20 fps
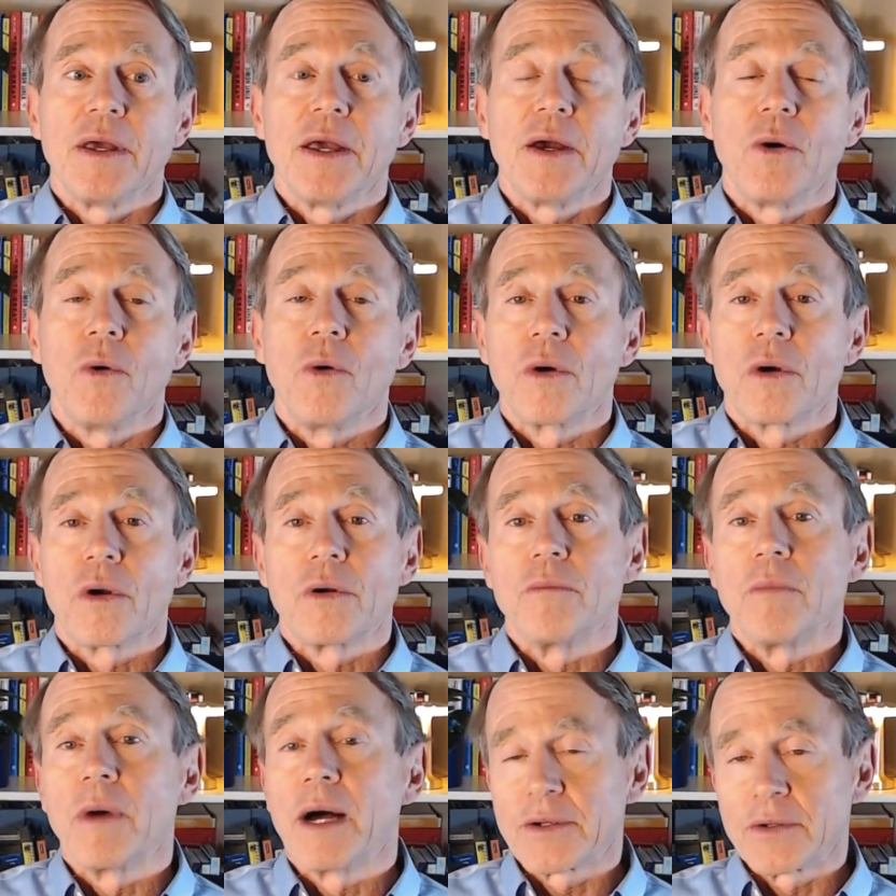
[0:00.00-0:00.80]
or
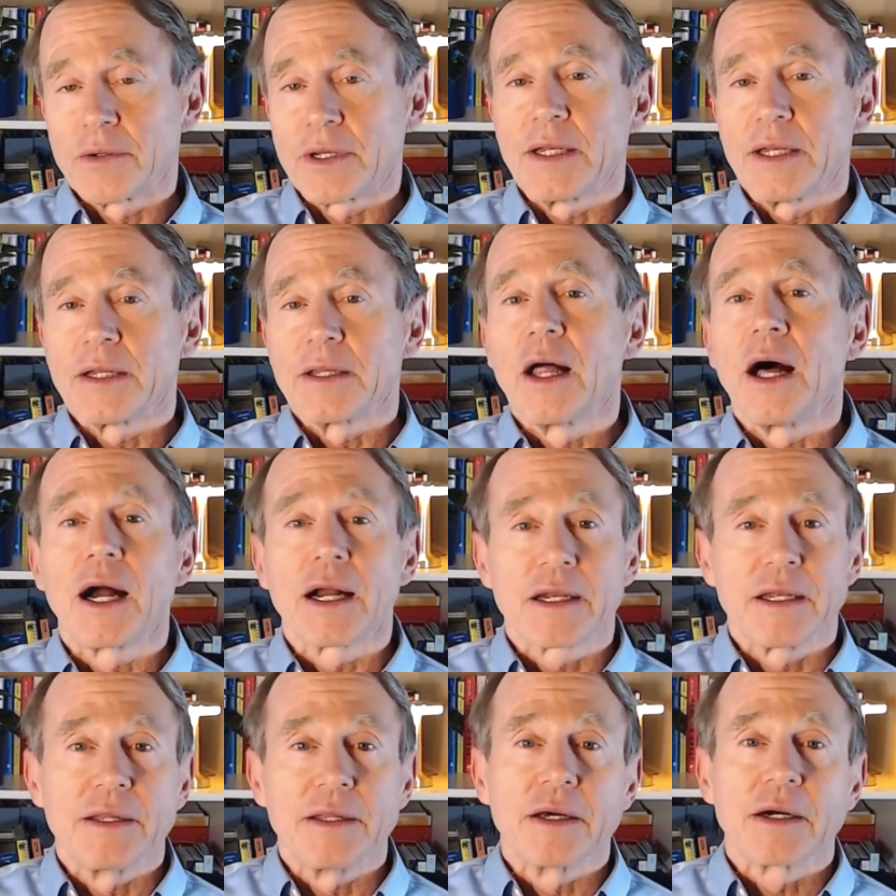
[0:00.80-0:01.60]
Michael getting
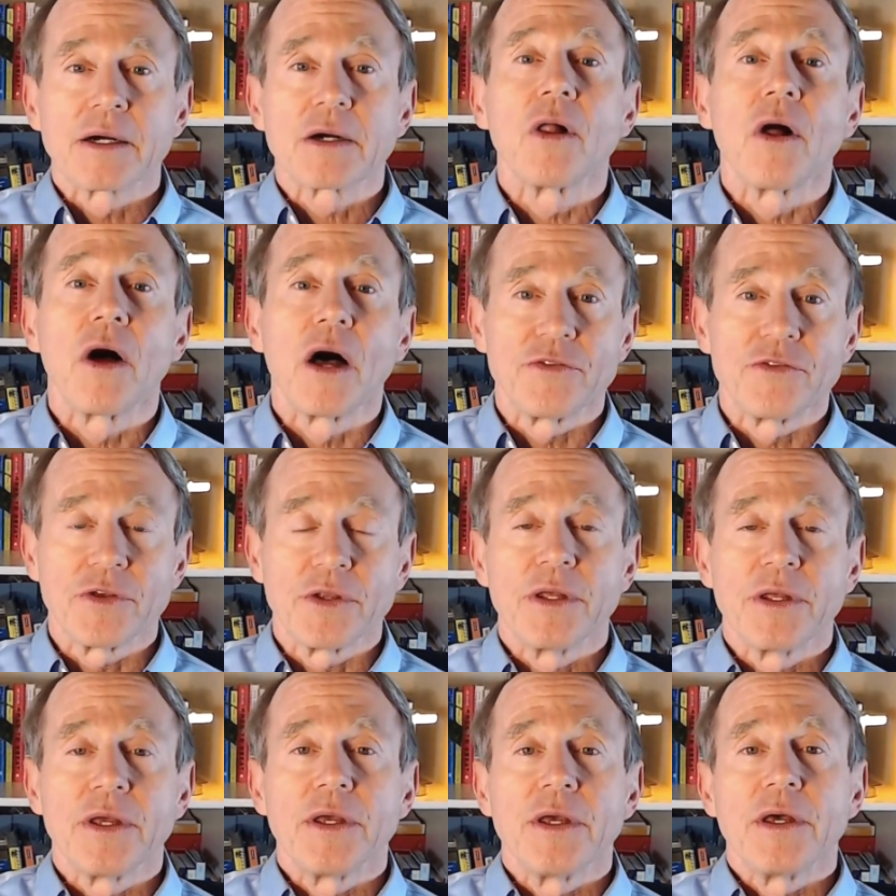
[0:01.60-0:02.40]
locked in the closet
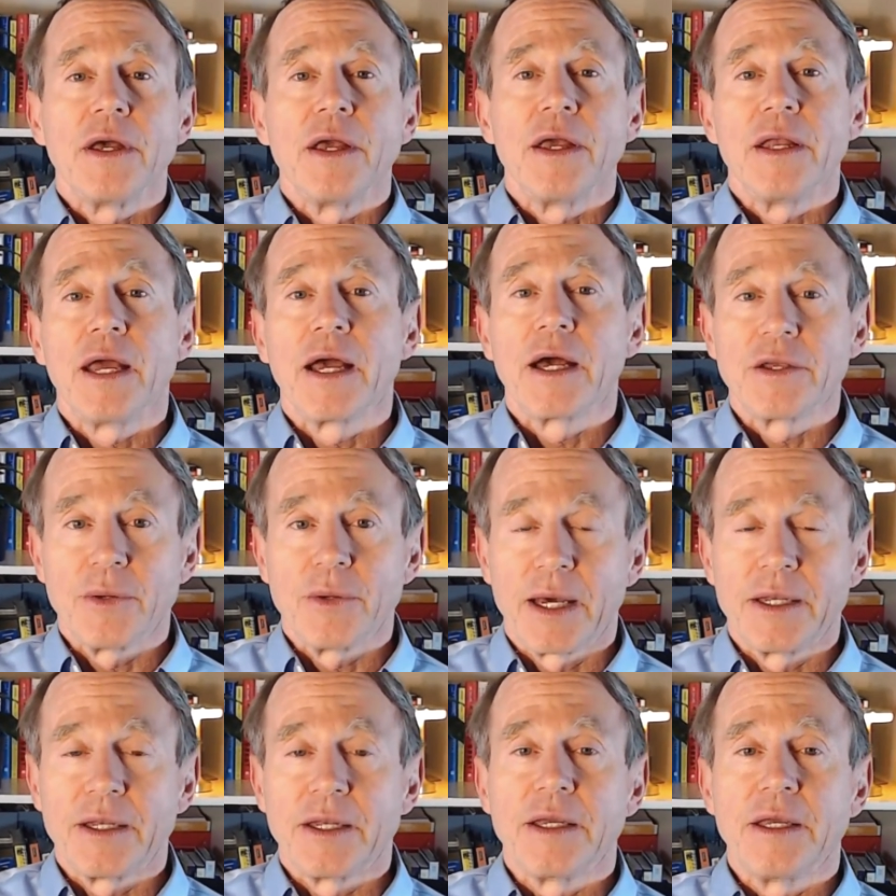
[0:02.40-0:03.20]
and how you
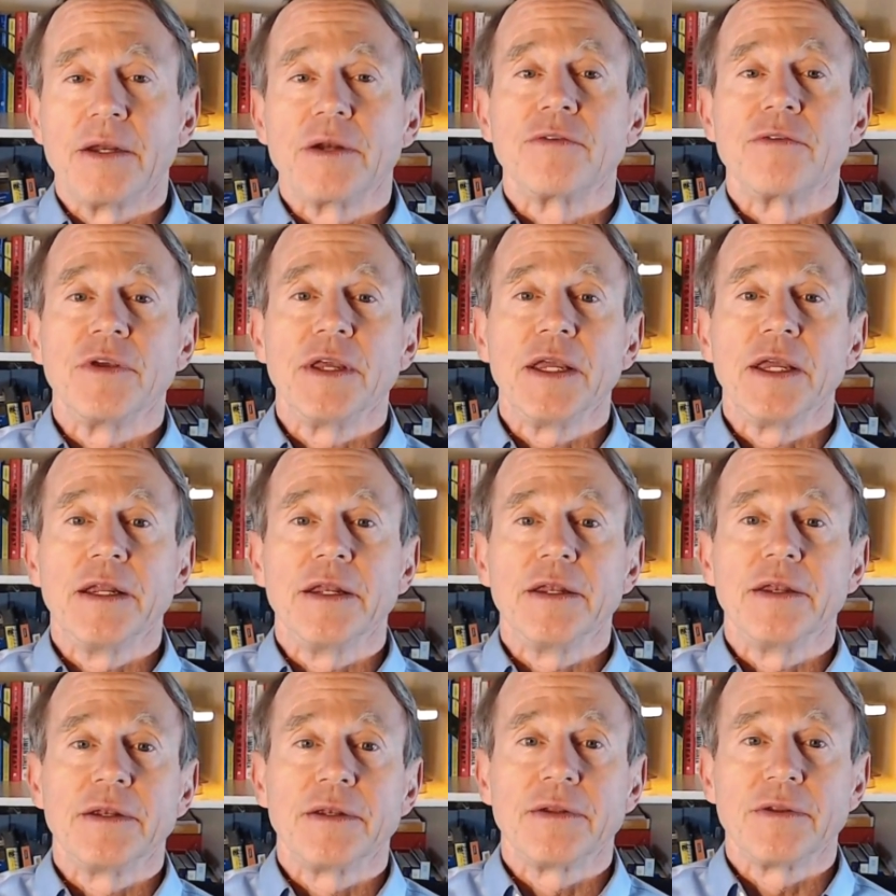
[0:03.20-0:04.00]
had to intervene
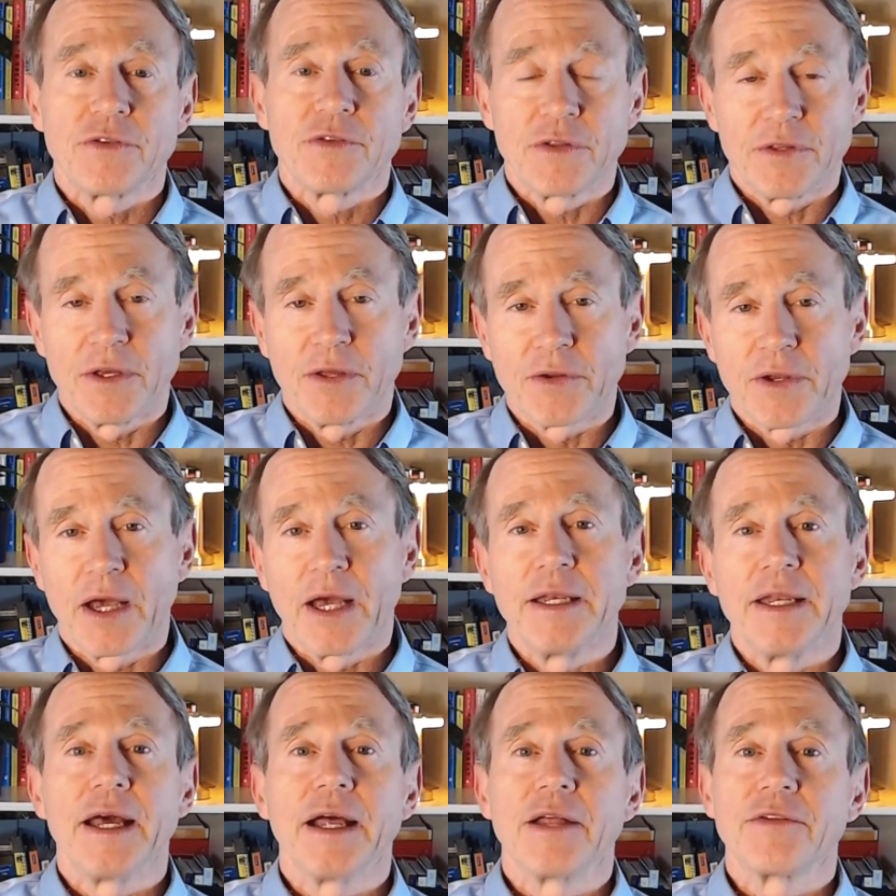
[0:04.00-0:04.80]
and sit the other guy
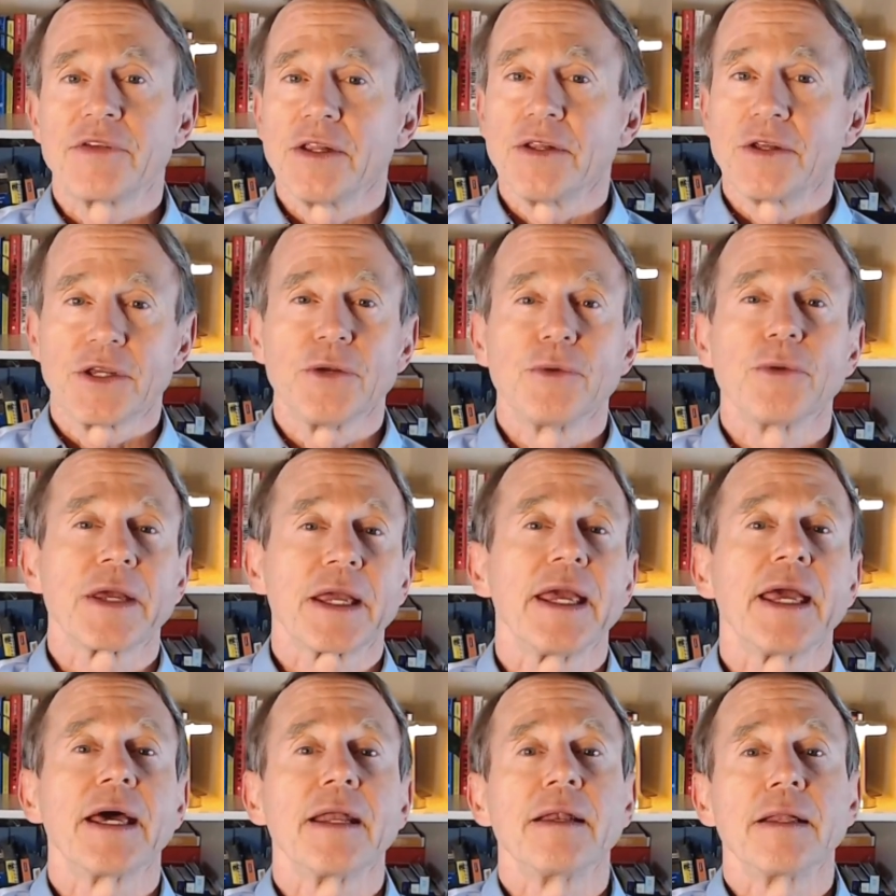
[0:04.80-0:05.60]
down and say, look, you really
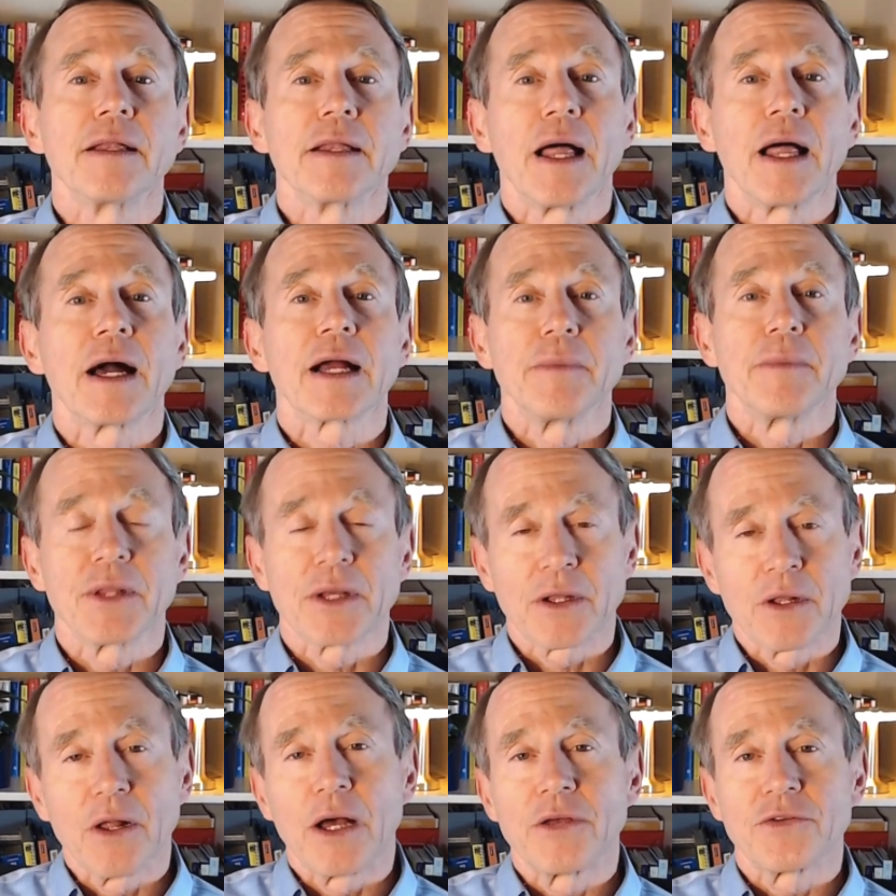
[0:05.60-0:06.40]
can't lock him in the
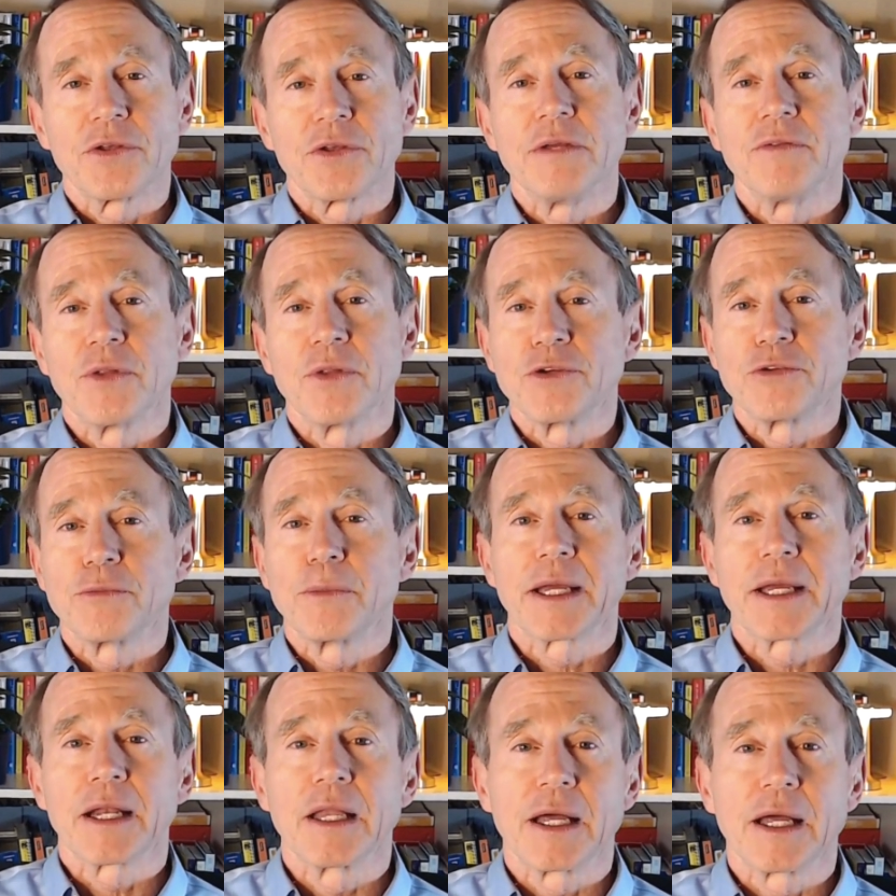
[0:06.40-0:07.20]
closet, even though he's
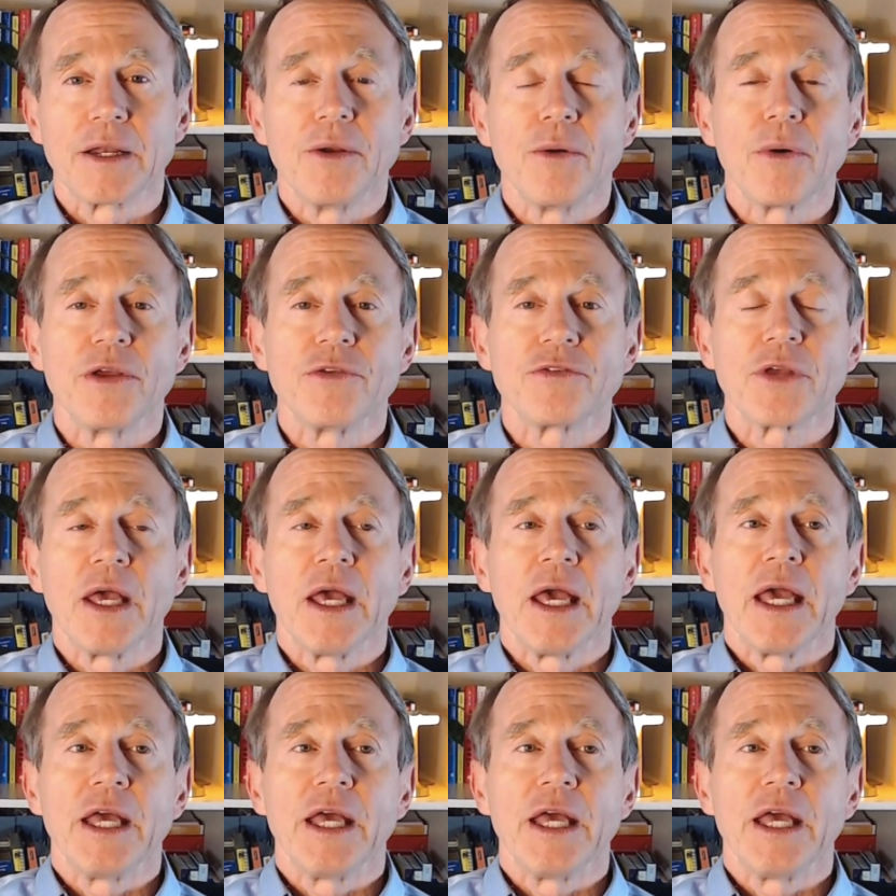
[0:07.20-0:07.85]
making a lot of noise.